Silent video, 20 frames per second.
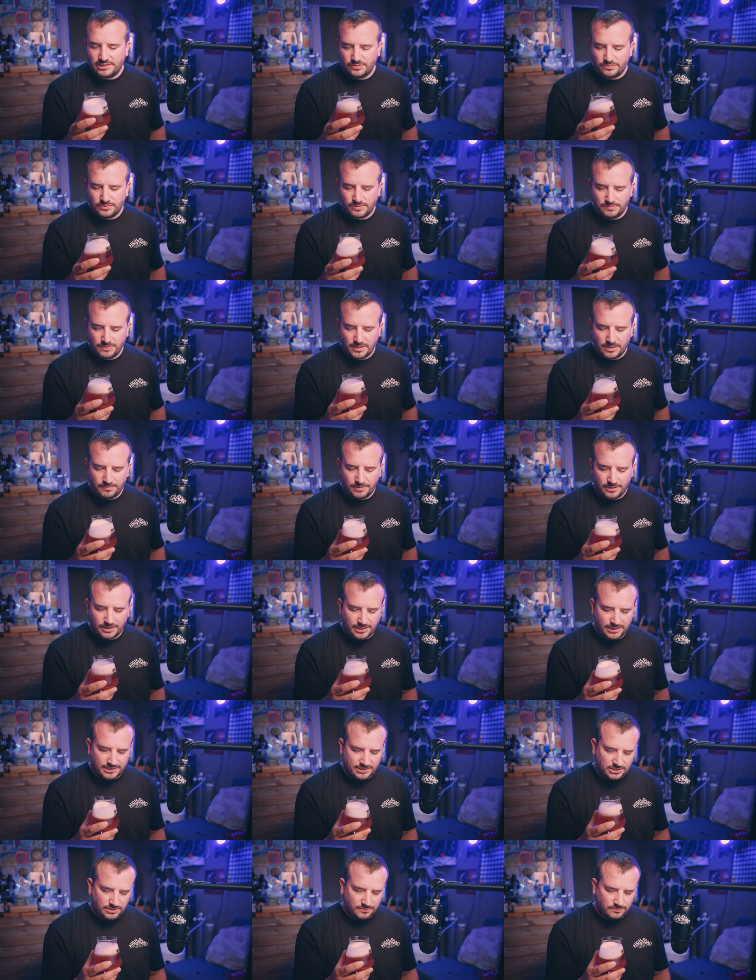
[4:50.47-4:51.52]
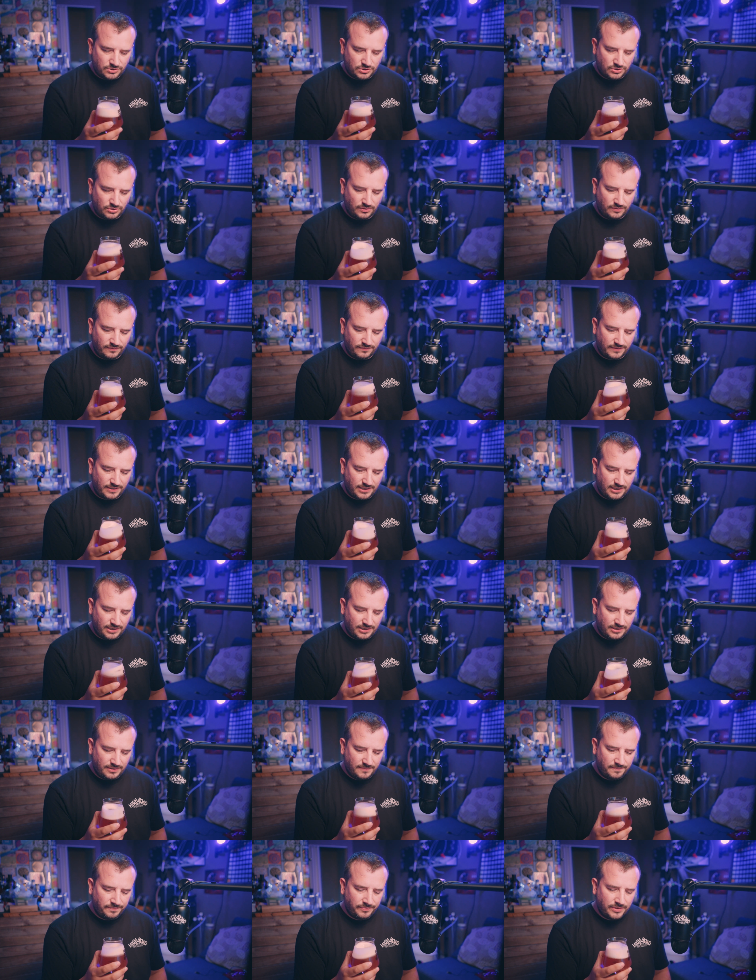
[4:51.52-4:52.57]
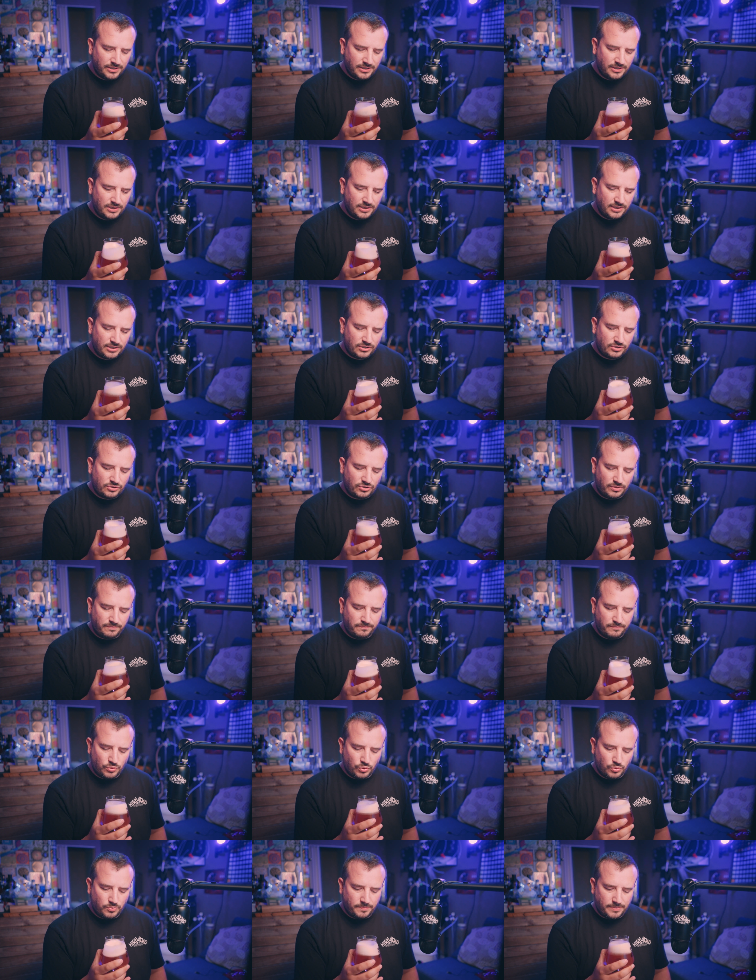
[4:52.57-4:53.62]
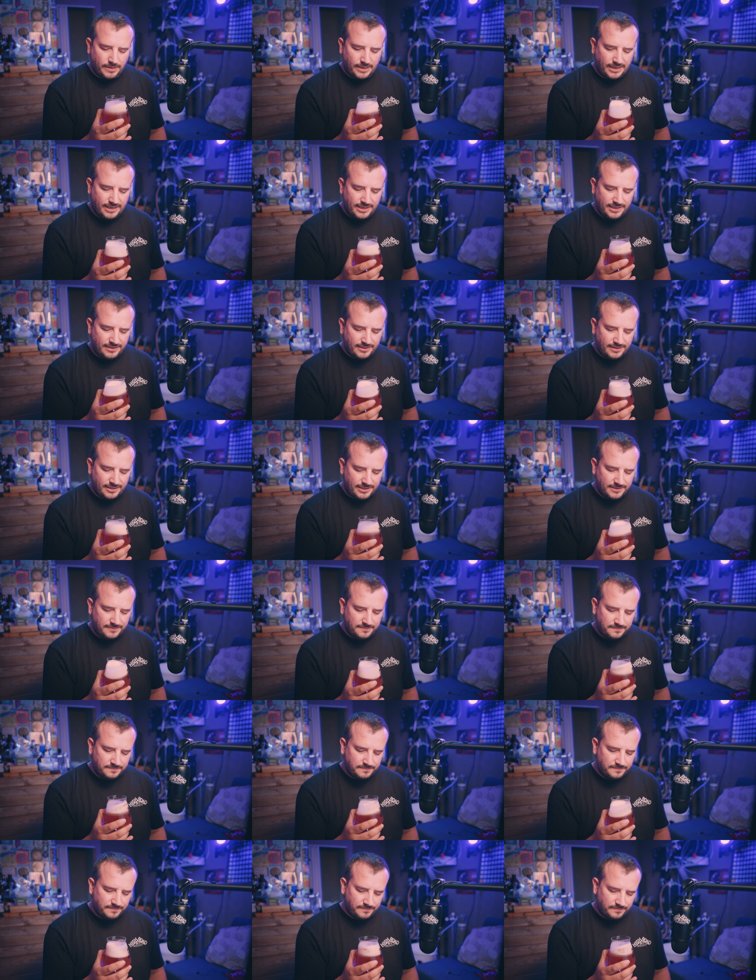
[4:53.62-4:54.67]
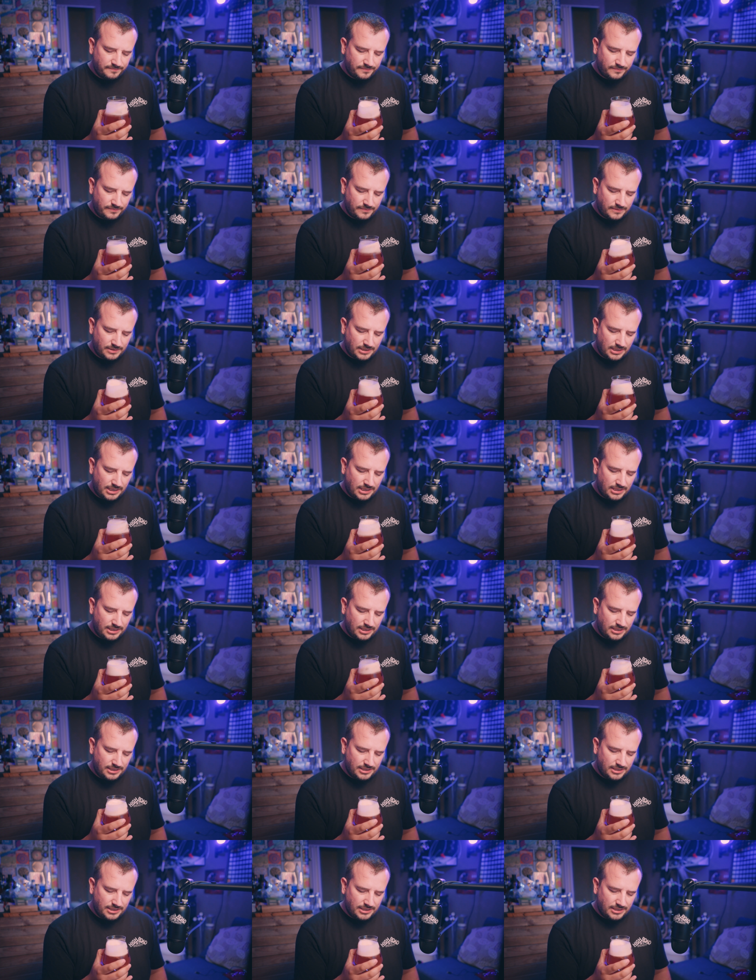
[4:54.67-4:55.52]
It was meant to be like some sort of kind of crumble pie thing, and